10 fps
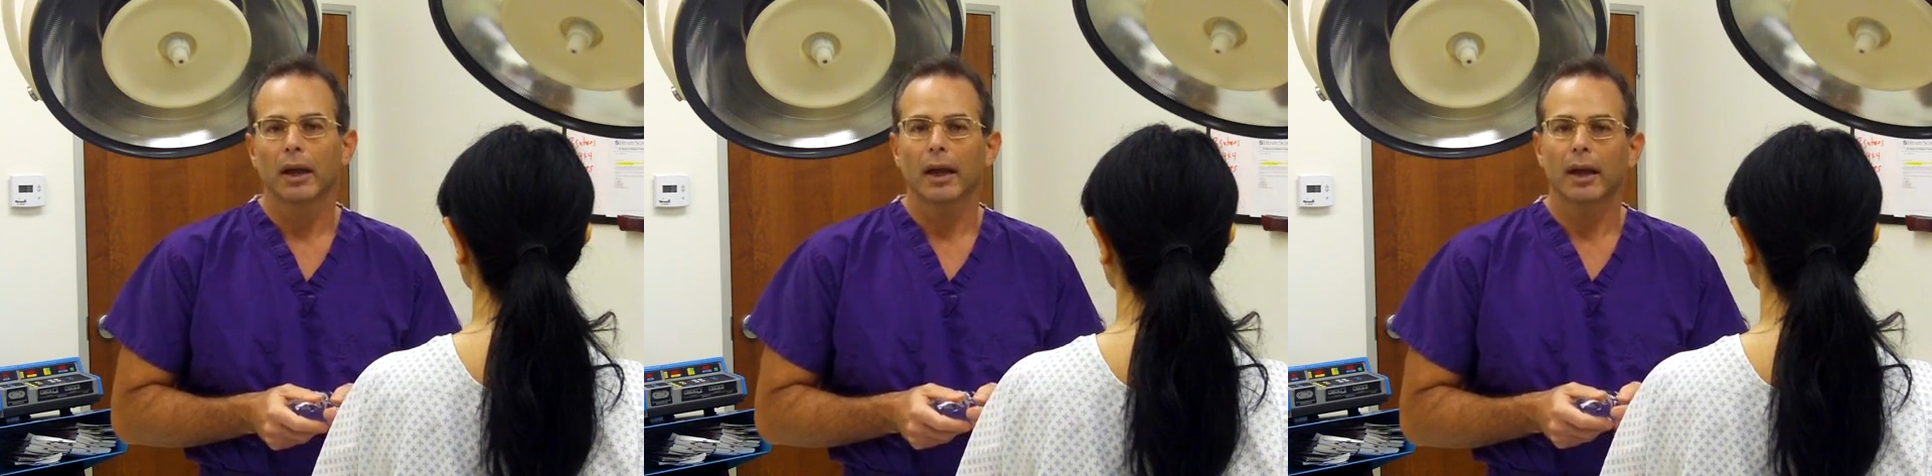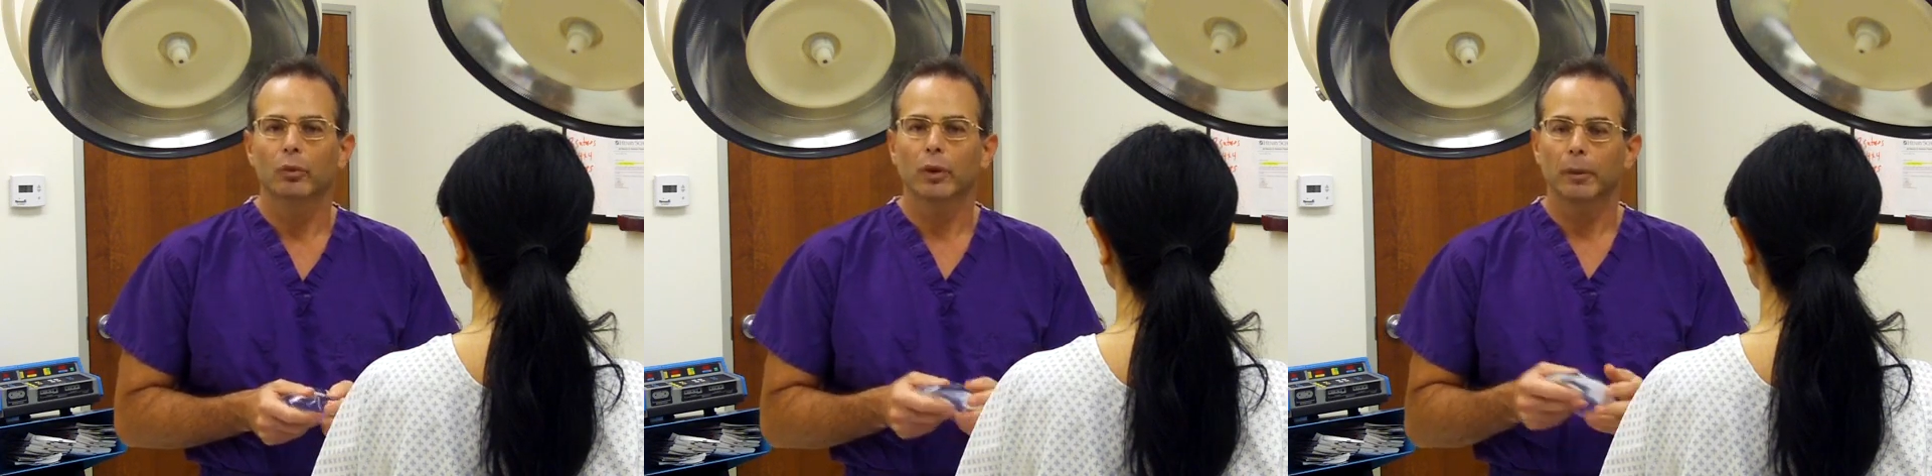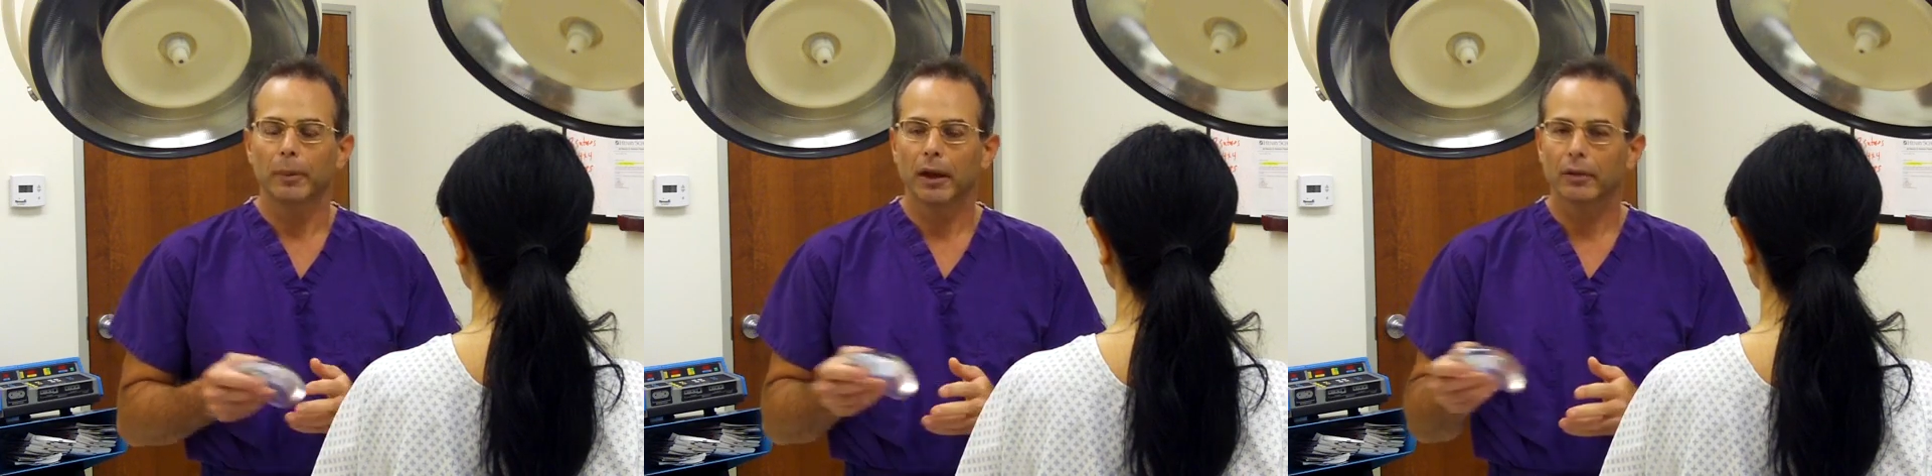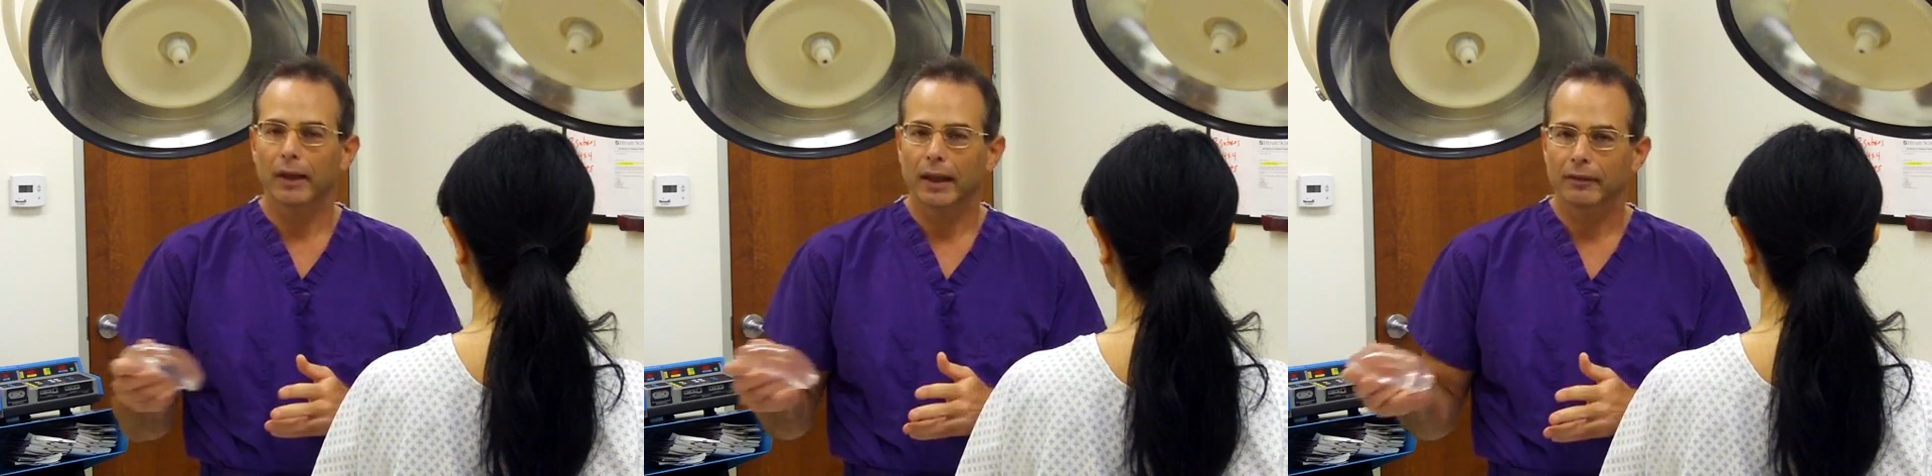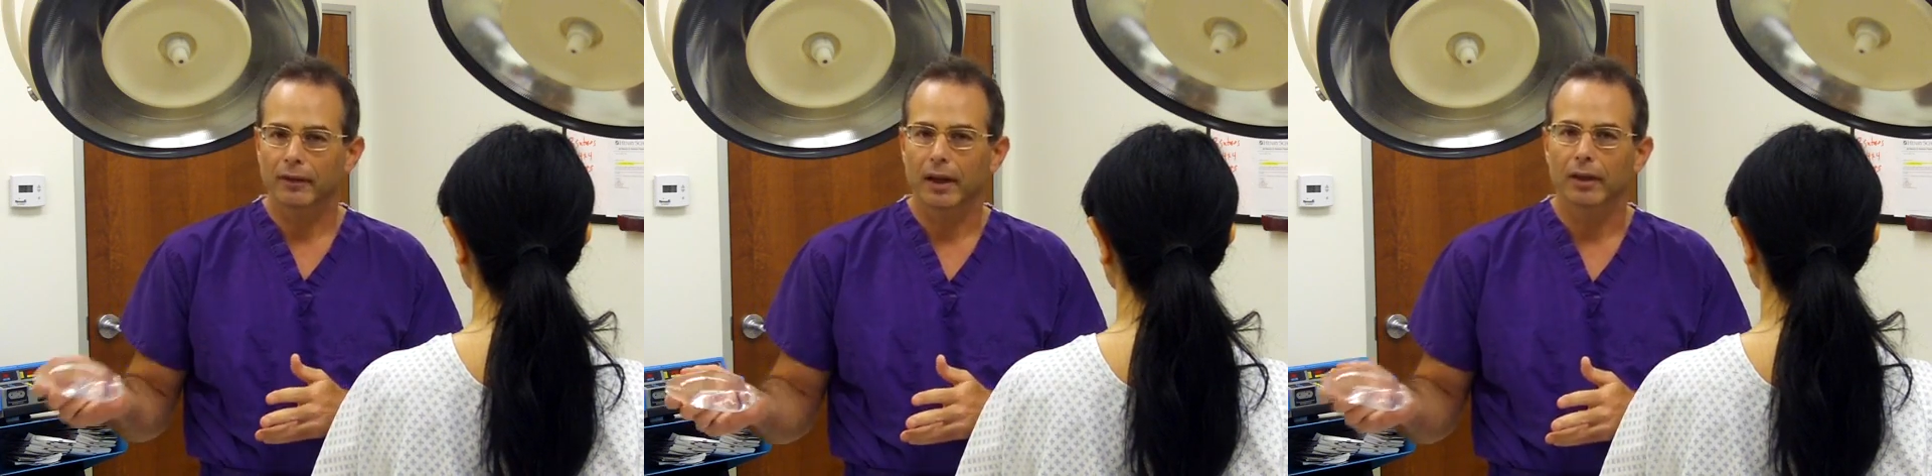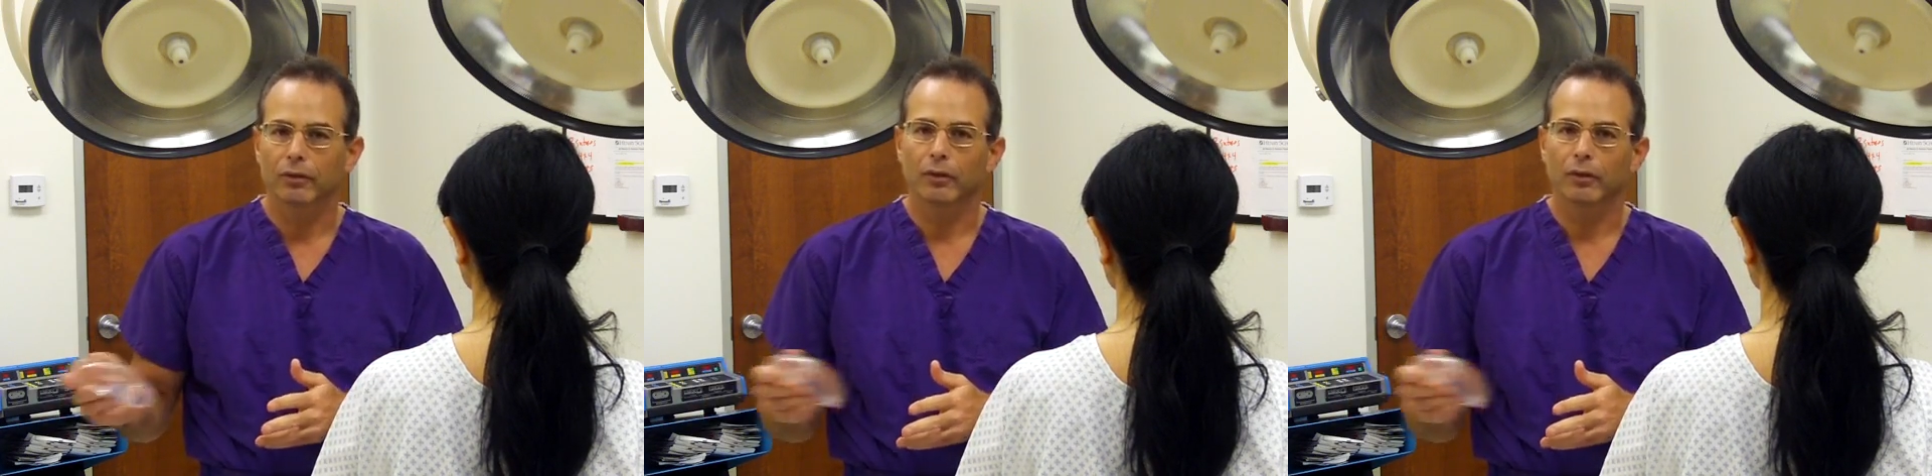and we pick that size